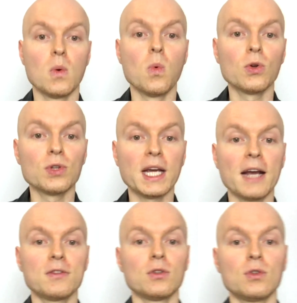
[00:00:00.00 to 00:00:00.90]
What do I
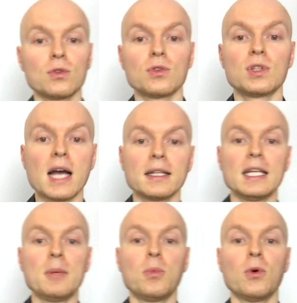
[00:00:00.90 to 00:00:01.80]
have to do to
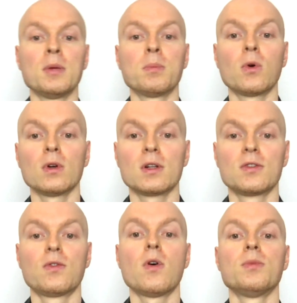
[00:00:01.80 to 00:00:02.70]
start importing
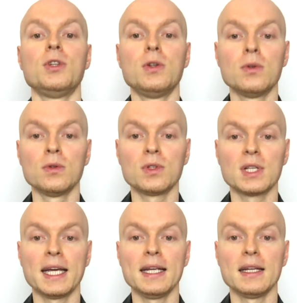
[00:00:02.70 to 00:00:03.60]
products from
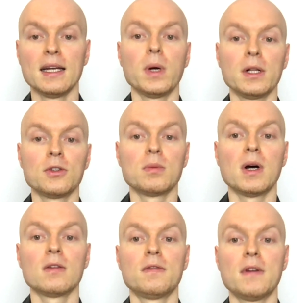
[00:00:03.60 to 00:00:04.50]
USA? Well, it's
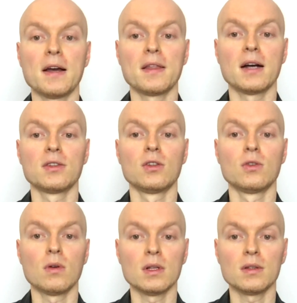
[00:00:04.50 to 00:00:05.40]
about $5,000,
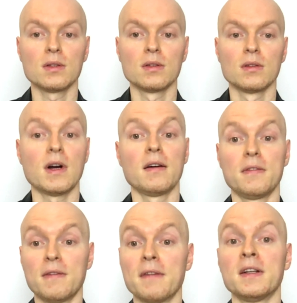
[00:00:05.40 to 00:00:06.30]

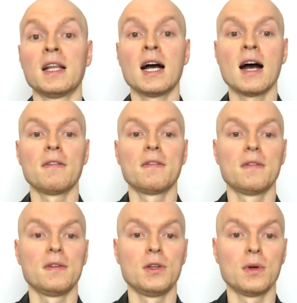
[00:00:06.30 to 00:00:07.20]
$5,500
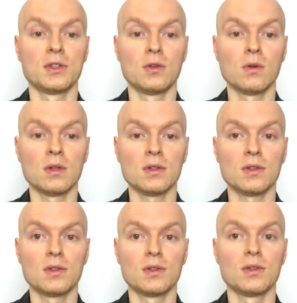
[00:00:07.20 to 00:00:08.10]
US,
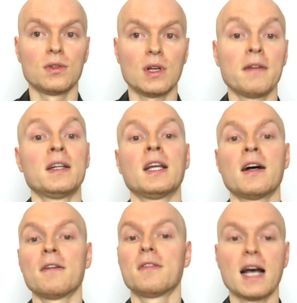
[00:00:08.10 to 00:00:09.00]

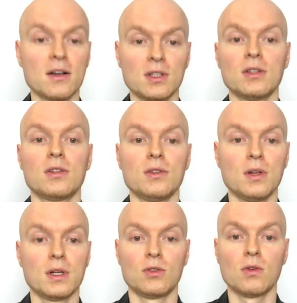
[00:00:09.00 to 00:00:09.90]
$5,500
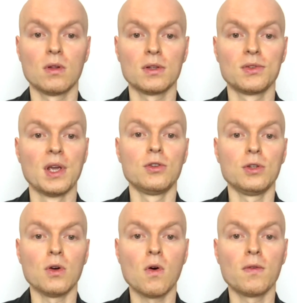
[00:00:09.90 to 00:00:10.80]
US. Do
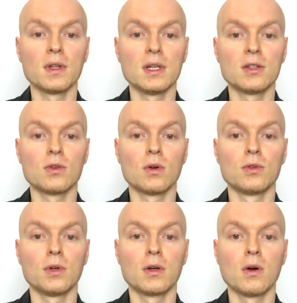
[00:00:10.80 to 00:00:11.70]
you offer this, or
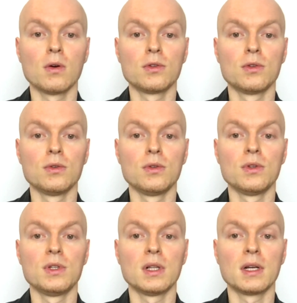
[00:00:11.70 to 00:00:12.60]
do I go to
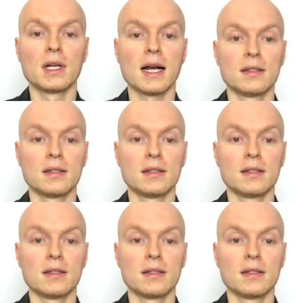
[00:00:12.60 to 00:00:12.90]
New Zealand